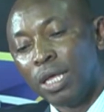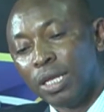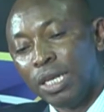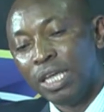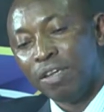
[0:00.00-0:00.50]

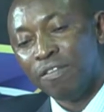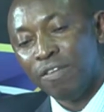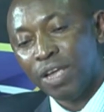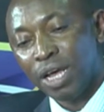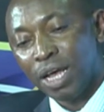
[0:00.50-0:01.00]

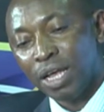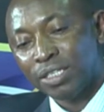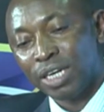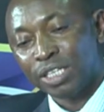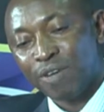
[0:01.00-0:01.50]
they were
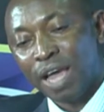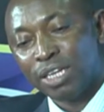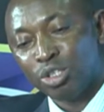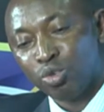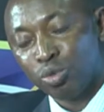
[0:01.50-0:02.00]
transferred
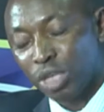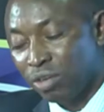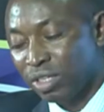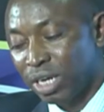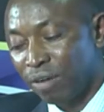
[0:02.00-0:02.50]
in
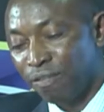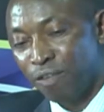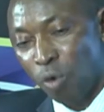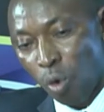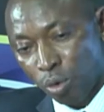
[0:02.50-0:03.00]
2004,